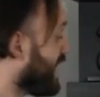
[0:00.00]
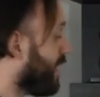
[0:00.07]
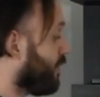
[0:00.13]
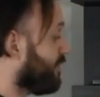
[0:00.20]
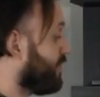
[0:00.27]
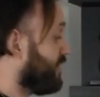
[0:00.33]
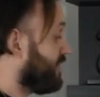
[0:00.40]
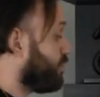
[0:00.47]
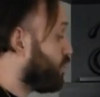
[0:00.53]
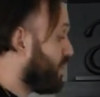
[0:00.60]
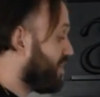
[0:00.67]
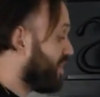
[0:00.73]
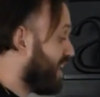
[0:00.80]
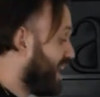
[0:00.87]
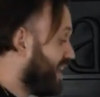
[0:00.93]
Now, if it's
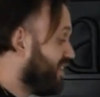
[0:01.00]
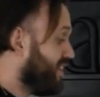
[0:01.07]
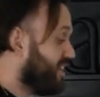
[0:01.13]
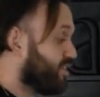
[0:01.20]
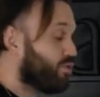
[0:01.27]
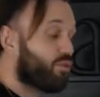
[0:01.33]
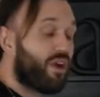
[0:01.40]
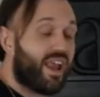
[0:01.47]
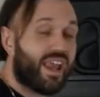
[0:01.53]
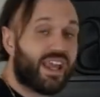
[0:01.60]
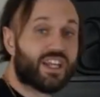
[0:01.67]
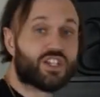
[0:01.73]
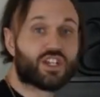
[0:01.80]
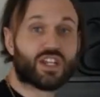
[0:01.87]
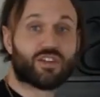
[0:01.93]
within this range,